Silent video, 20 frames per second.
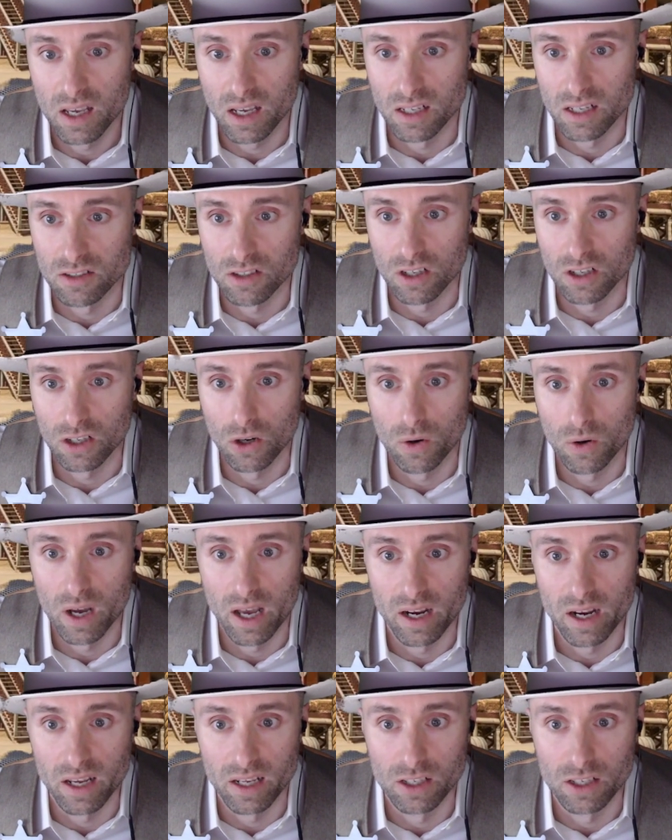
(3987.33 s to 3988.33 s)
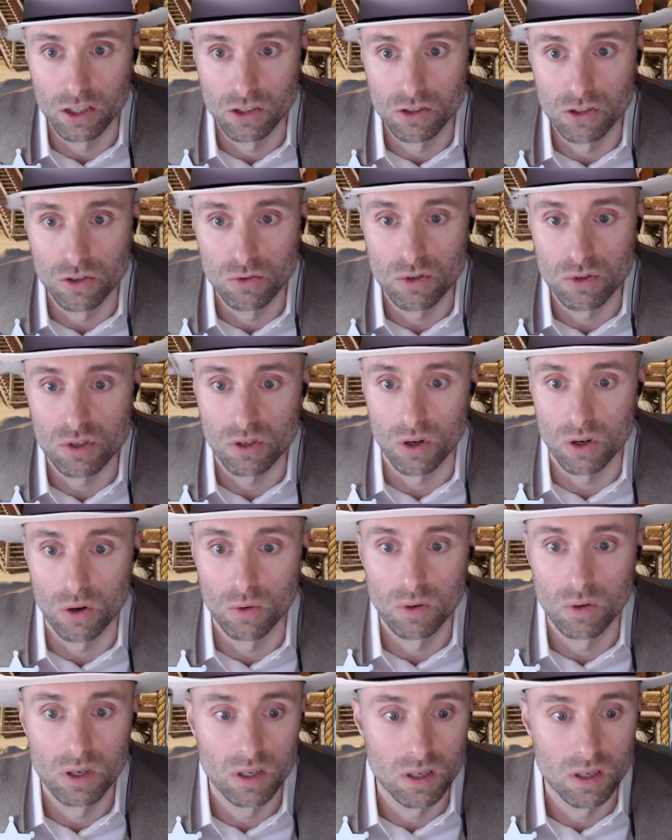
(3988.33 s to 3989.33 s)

He's going to go ahead and do so.